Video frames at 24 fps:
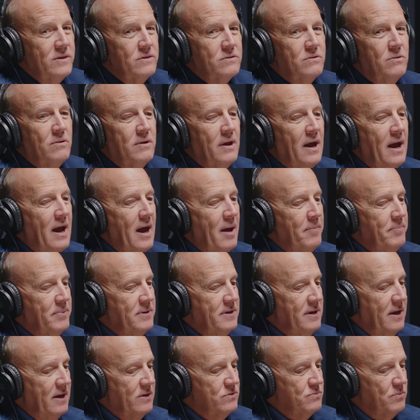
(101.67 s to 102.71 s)
going to
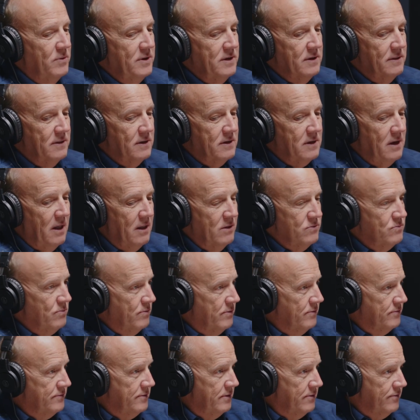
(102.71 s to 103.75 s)
happen next week in the College
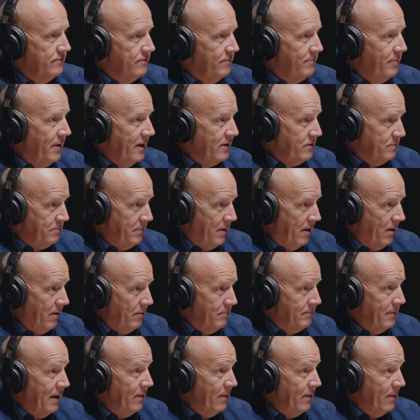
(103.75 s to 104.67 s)
World Series of Baseball? By